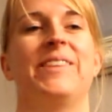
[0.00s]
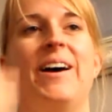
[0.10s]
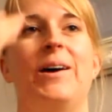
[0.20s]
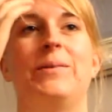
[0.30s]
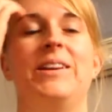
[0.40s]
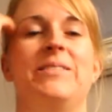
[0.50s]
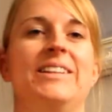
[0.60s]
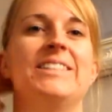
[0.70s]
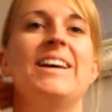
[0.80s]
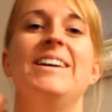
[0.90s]

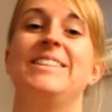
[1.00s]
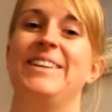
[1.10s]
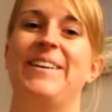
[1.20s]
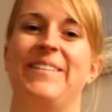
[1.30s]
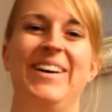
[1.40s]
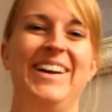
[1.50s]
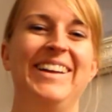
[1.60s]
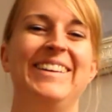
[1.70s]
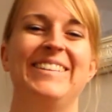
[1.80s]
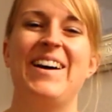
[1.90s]
anyways, so
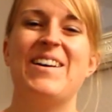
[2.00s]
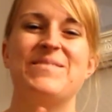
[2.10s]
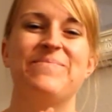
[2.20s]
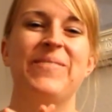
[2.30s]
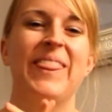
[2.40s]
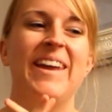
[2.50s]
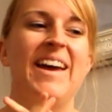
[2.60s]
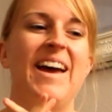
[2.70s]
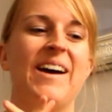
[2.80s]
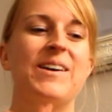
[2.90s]

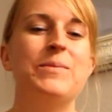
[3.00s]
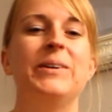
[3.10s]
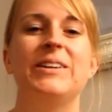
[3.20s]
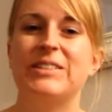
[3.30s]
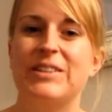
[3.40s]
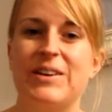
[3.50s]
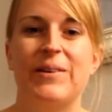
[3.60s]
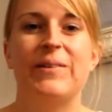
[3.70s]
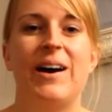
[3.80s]
a couple years ago,